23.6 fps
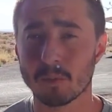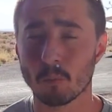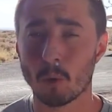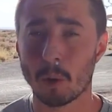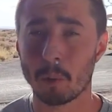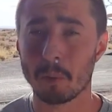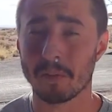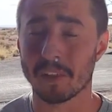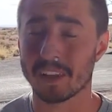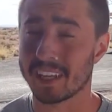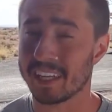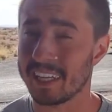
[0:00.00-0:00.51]
one
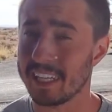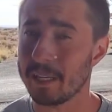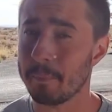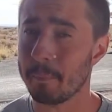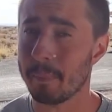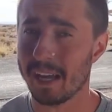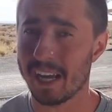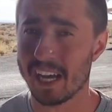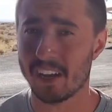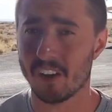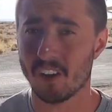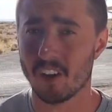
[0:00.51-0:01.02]
with a
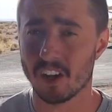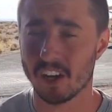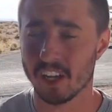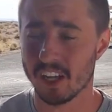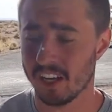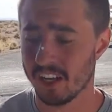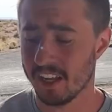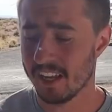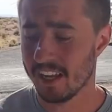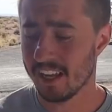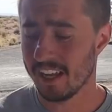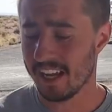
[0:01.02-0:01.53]
keypad on
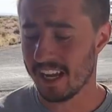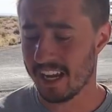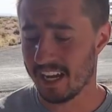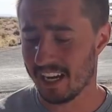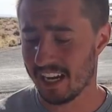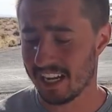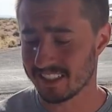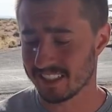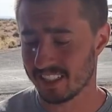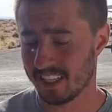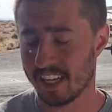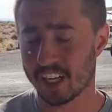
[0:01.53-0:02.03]
it, and it
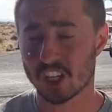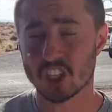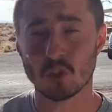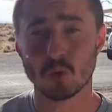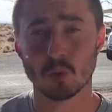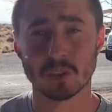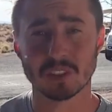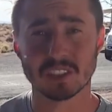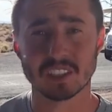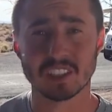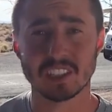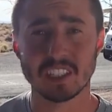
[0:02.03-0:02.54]
has an
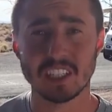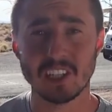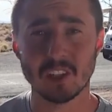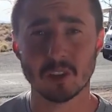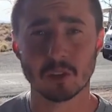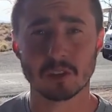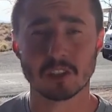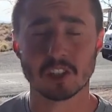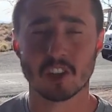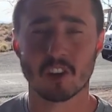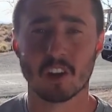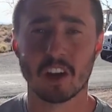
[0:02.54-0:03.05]
actual
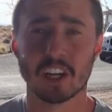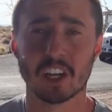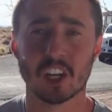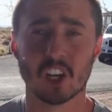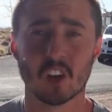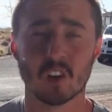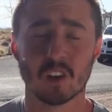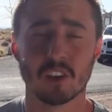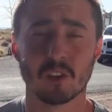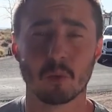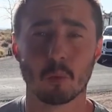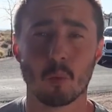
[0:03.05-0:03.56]
steel
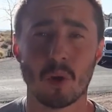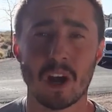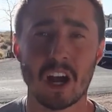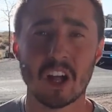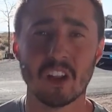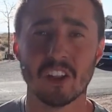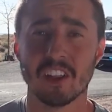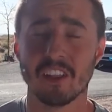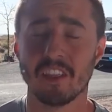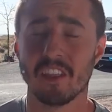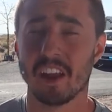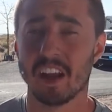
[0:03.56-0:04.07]
striker as
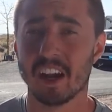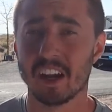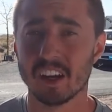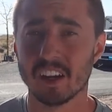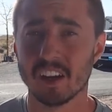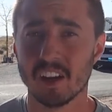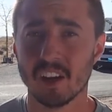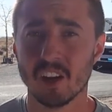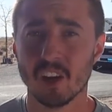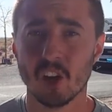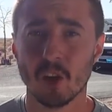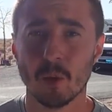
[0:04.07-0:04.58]
well in there.
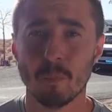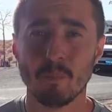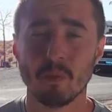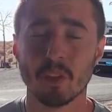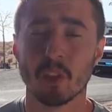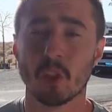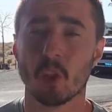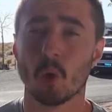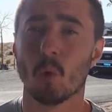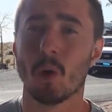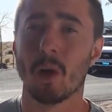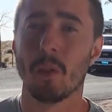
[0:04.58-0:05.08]

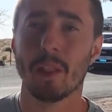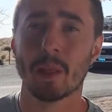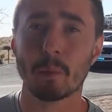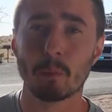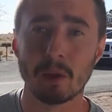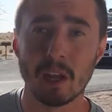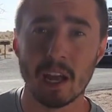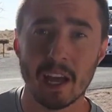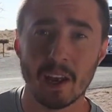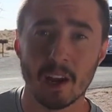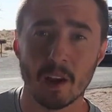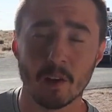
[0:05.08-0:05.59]
The one like
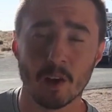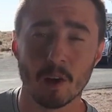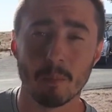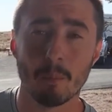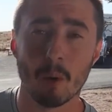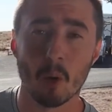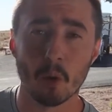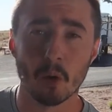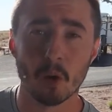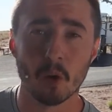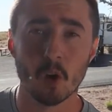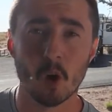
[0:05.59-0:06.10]
we had on our
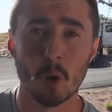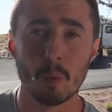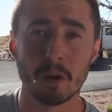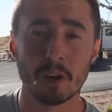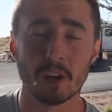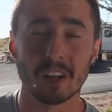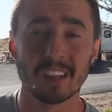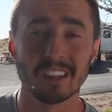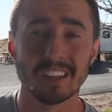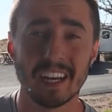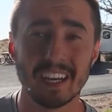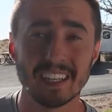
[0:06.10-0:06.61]
motorhome on
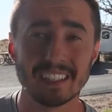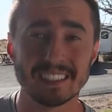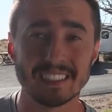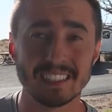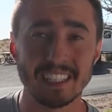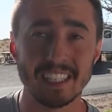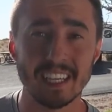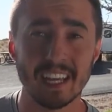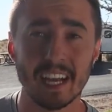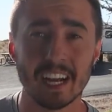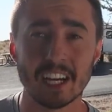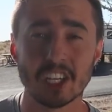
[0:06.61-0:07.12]
our Class
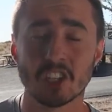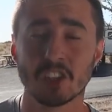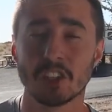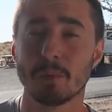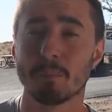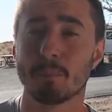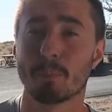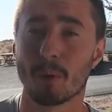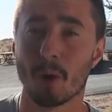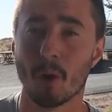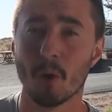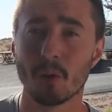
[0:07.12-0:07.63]
C actually
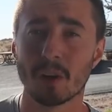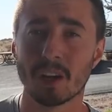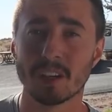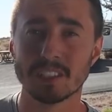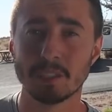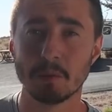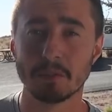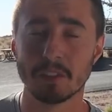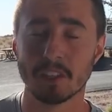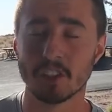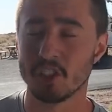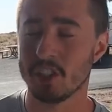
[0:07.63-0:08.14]
broke because it
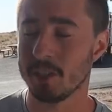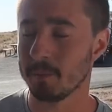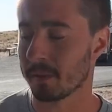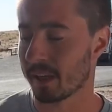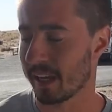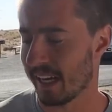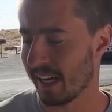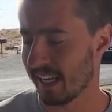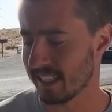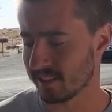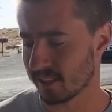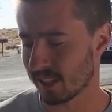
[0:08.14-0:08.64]
was a cheap
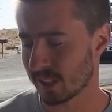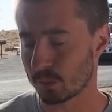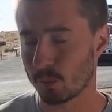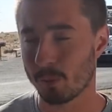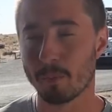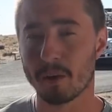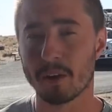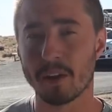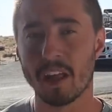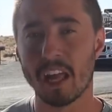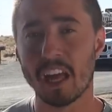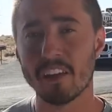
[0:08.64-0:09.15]
casting, so we
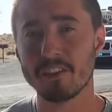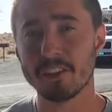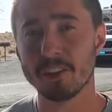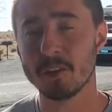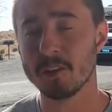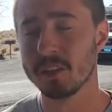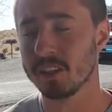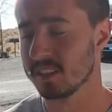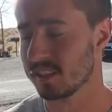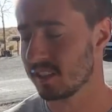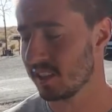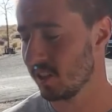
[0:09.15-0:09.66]
bought a heavy
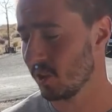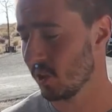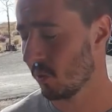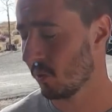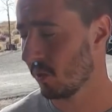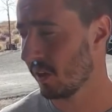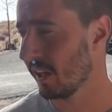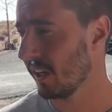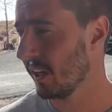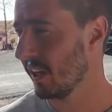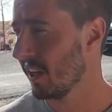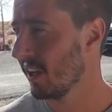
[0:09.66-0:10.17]
duty steel
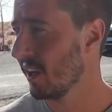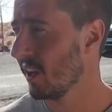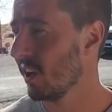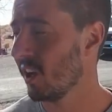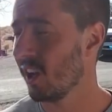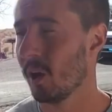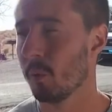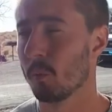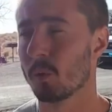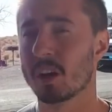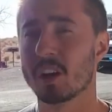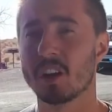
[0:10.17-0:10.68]
one,
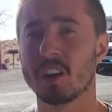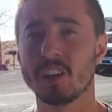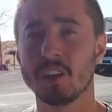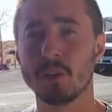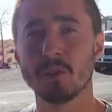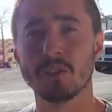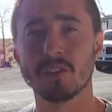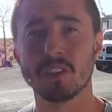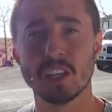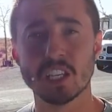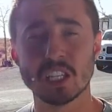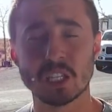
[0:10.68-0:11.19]
and we're going to
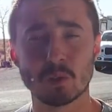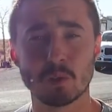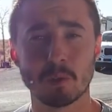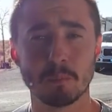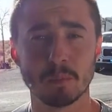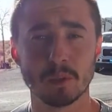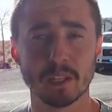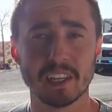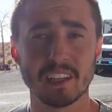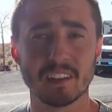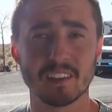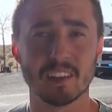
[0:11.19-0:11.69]
use this to
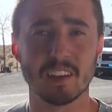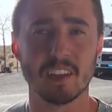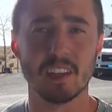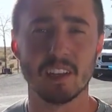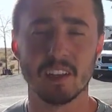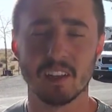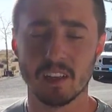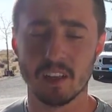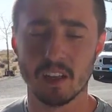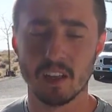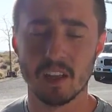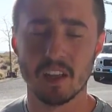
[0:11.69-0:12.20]
replace it.
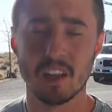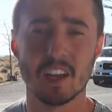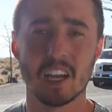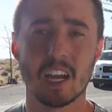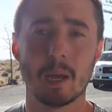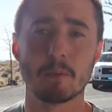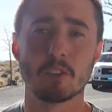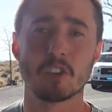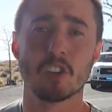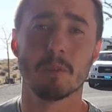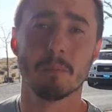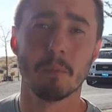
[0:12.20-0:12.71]

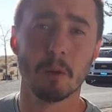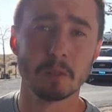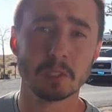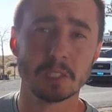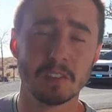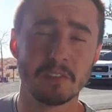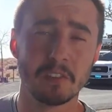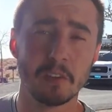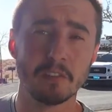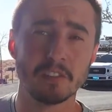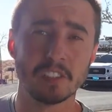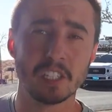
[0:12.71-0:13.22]
I'm sure most
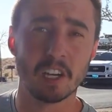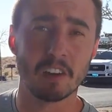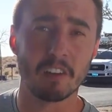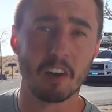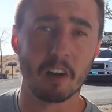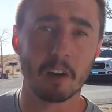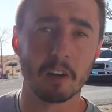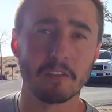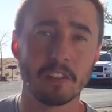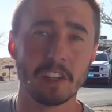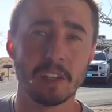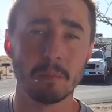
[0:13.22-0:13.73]
of you have seen
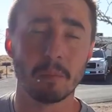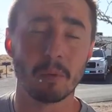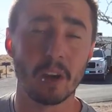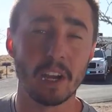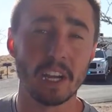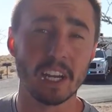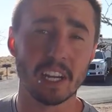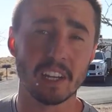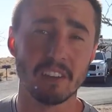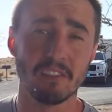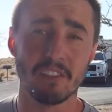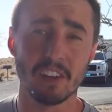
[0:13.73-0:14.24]
our RV
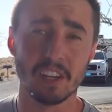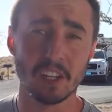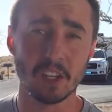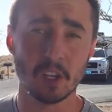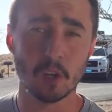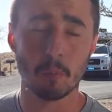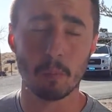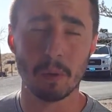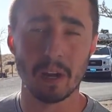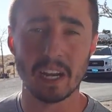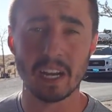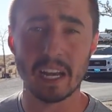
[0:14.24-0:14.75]
break-in video
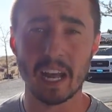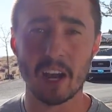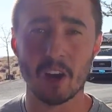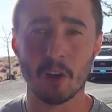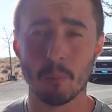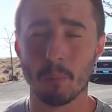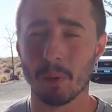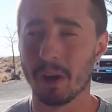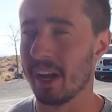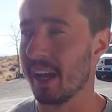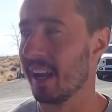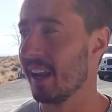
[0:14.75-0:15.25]
by now,
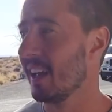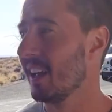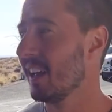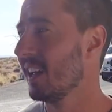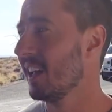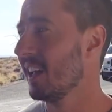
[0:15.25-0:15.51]
but